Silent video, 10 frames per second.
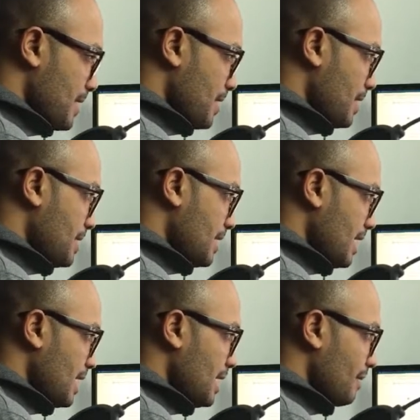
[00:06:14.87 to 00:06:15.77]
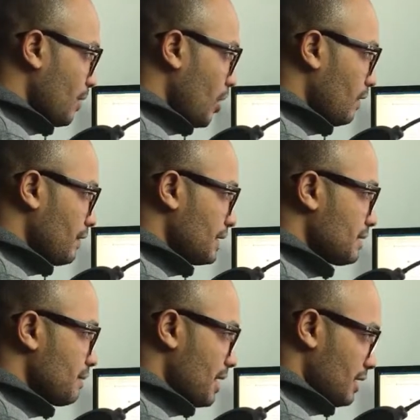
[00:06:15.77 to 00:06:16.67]
the name of
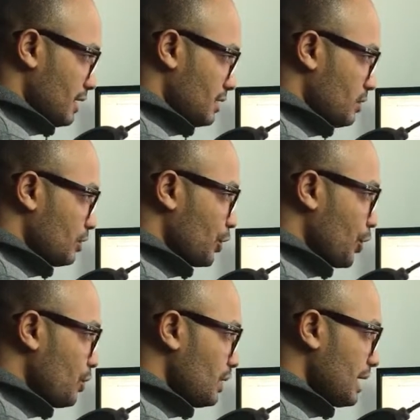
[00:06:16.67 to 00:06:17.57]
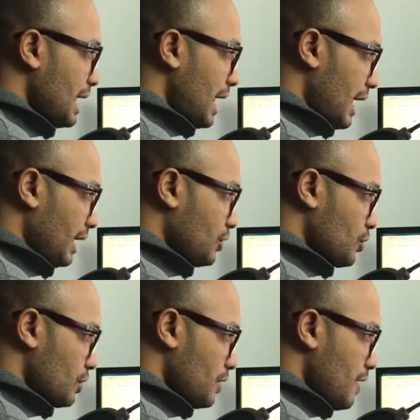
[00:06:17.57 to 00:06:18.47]
this method is called hook
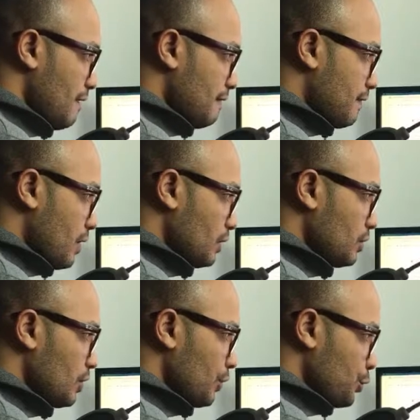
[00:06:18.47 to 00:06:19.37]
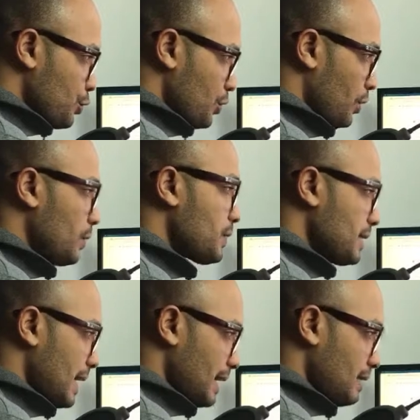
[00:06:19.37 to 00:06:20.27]
action from controller
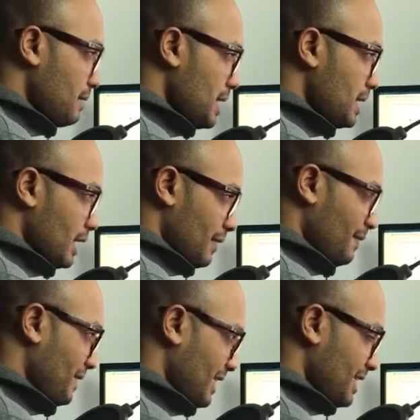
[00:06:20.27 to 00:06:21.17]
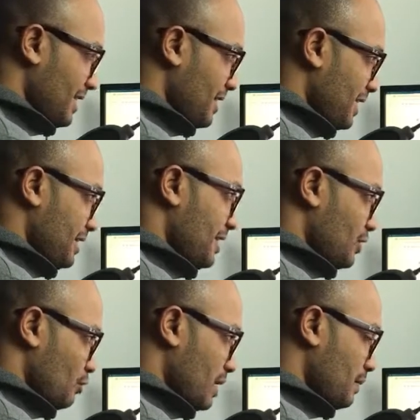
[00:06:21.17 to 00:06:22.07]
set media. I think it does
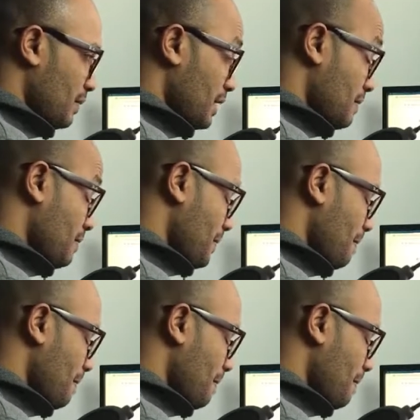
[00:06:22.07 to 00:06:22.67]
remember you.